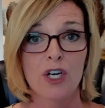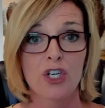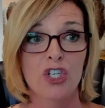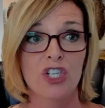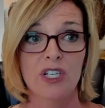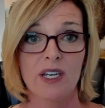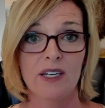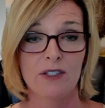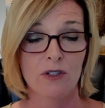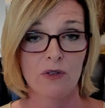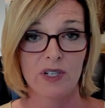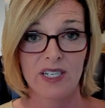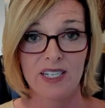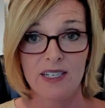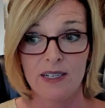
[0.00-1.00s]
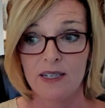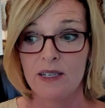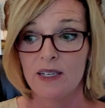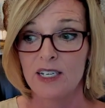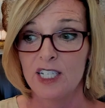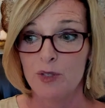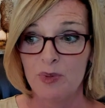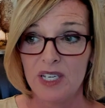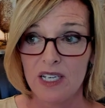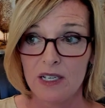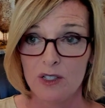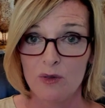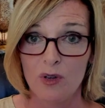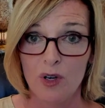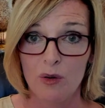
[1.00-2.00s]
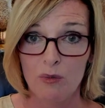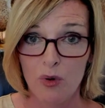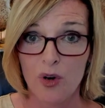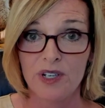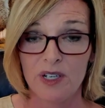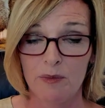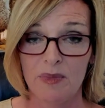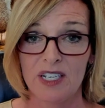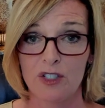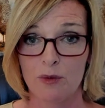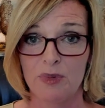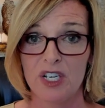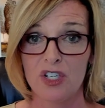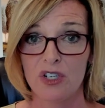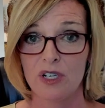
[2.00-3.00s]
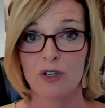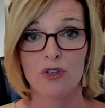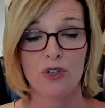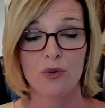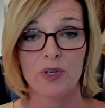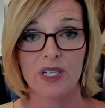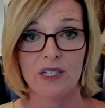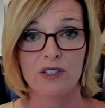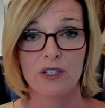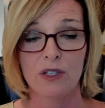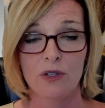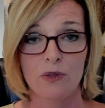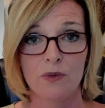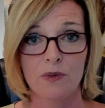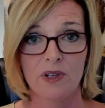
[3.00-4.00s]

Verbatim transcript: She has no idea. It's because porn and masturbation are doing it to you.